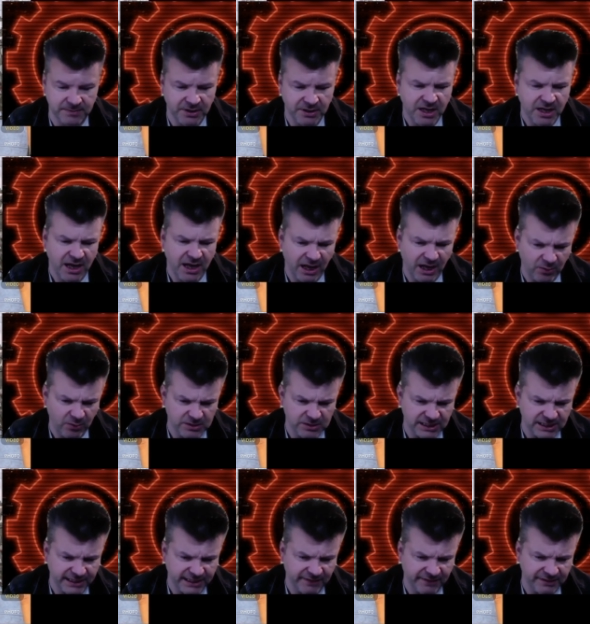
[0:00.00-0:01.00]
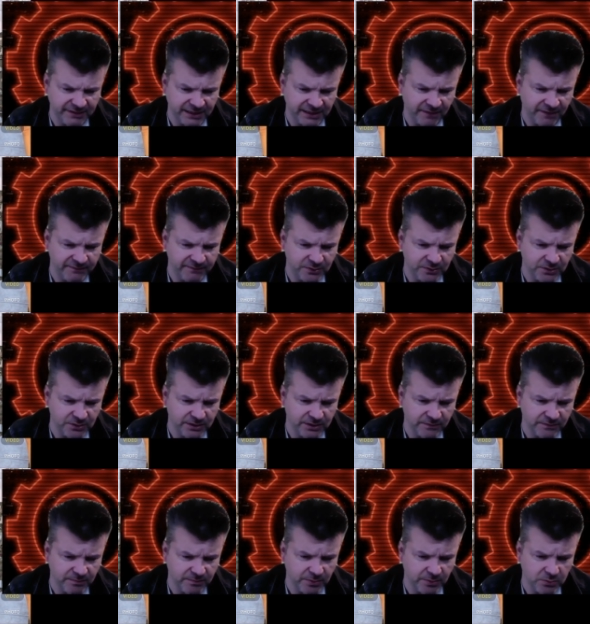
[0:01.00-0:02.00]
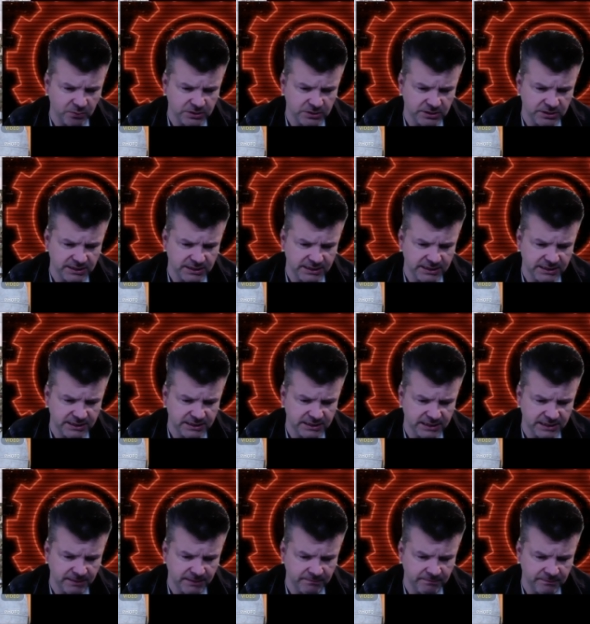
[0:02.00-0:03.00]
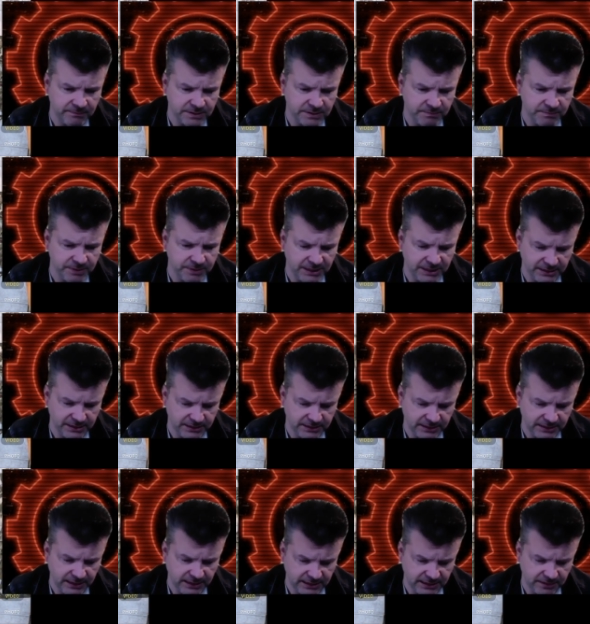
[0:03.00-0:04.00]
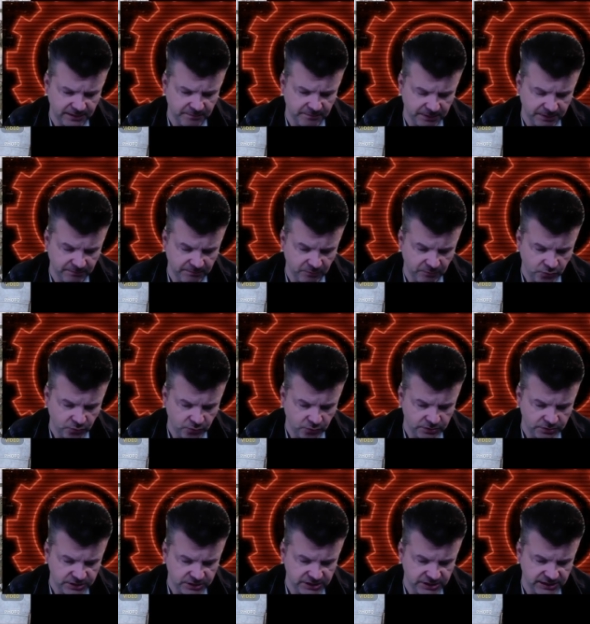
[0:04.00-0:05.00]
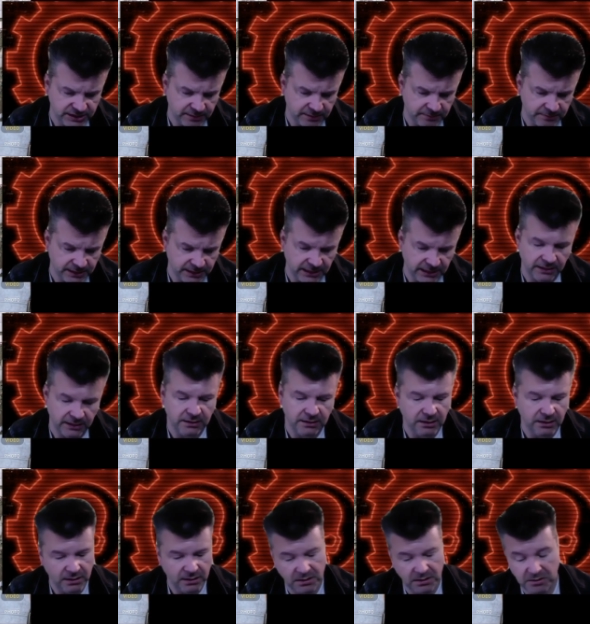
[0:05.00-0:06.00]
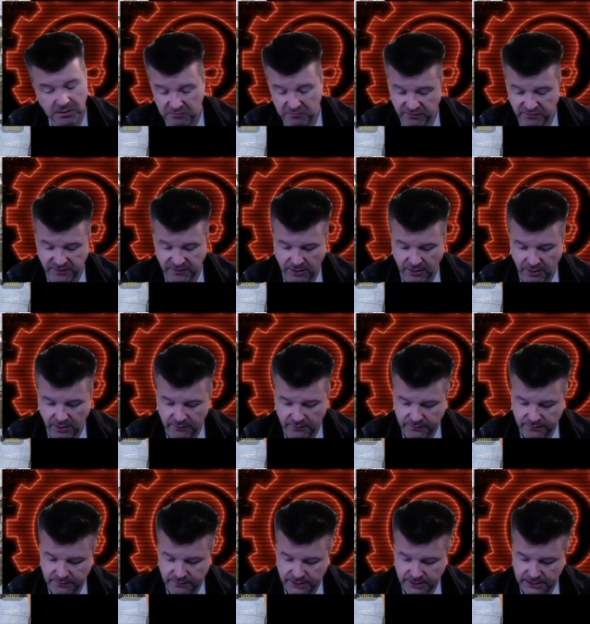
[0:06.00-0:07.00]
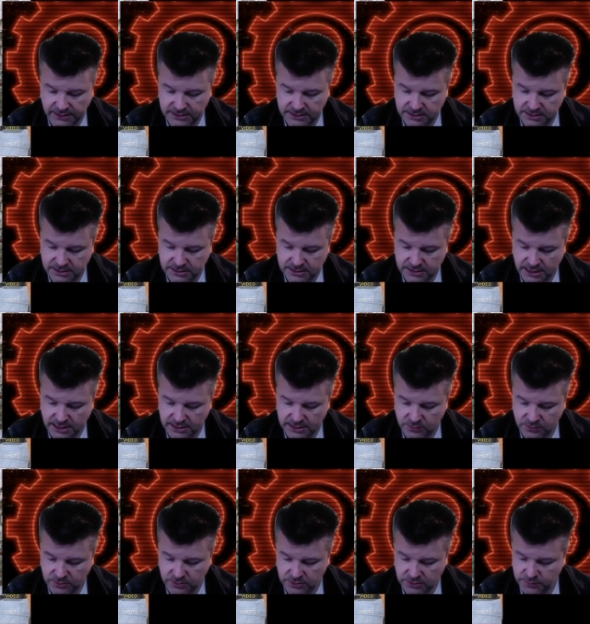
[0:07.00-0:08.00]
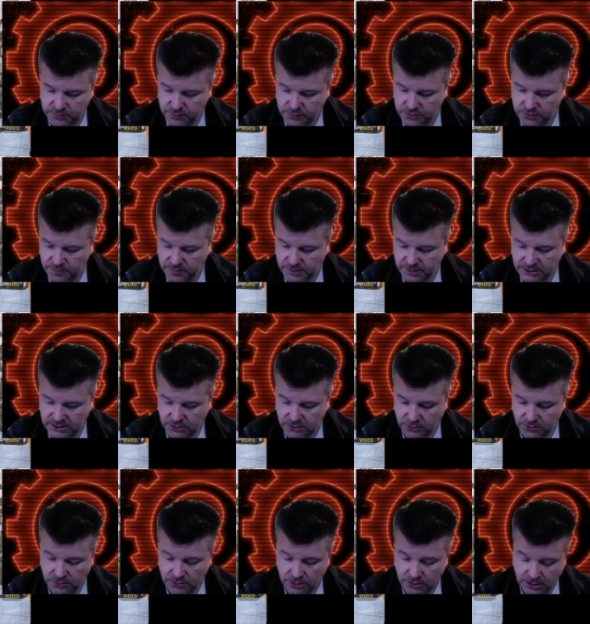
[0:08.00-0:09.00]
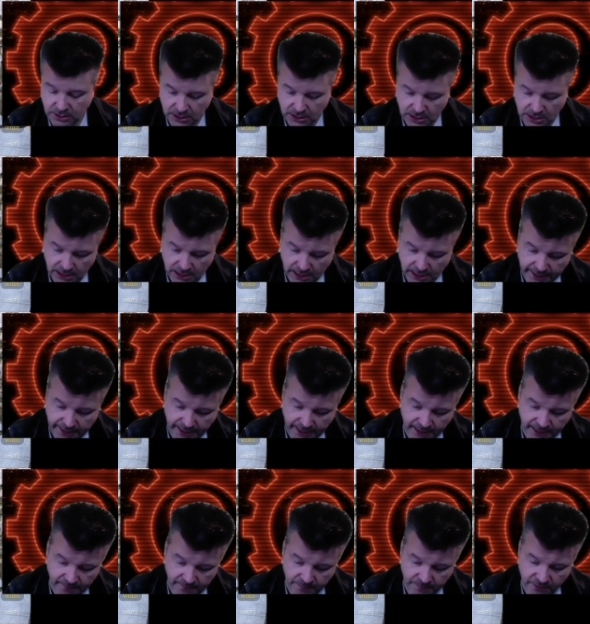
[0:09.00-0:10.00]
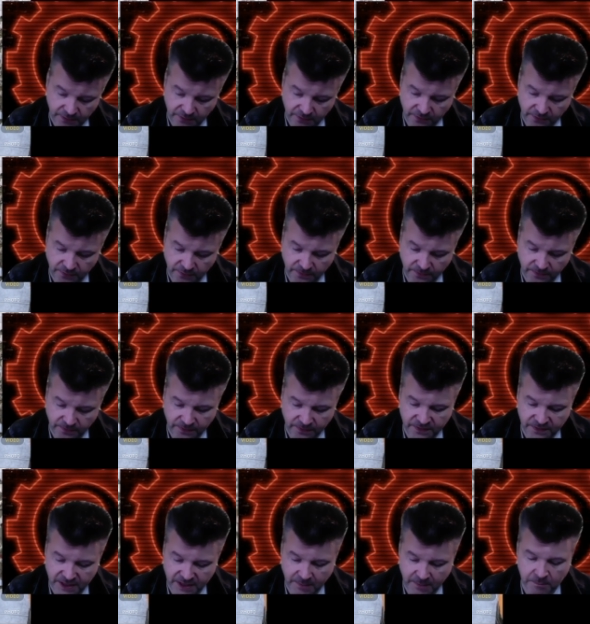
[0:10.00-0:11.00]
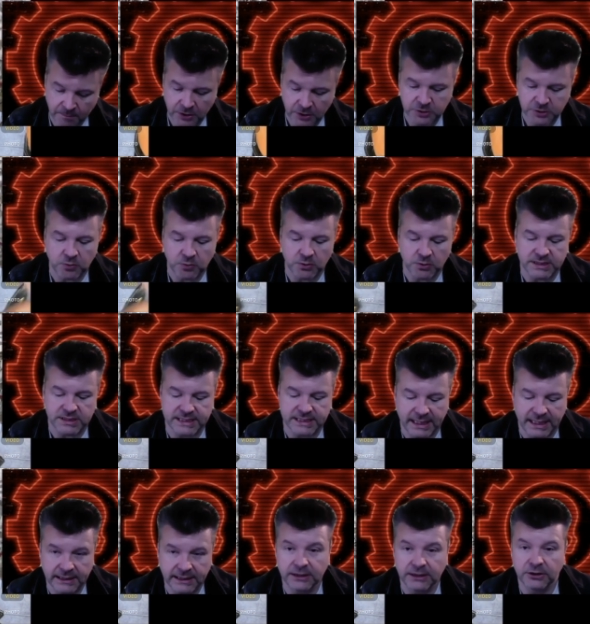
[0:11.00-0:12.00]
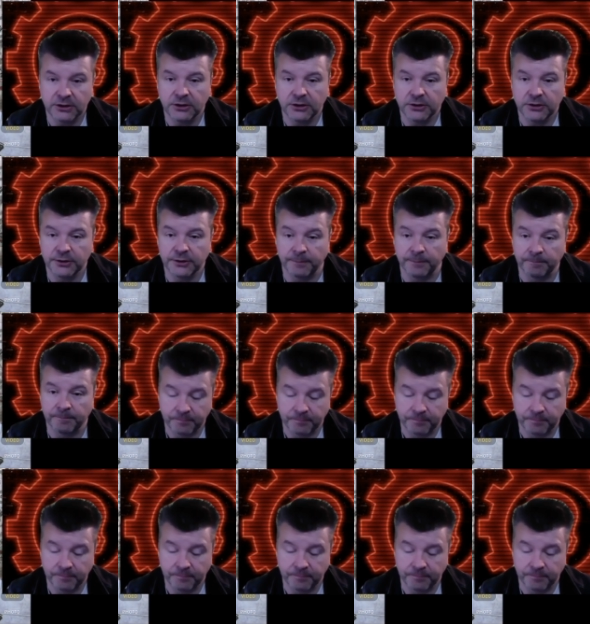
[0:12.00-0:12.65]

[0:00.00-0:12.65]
I always like having a few different poses. These seem to be a little bit more samey. Fair enough. That's that's what they're supposed to be too. Um, the, they are much more delicate looking.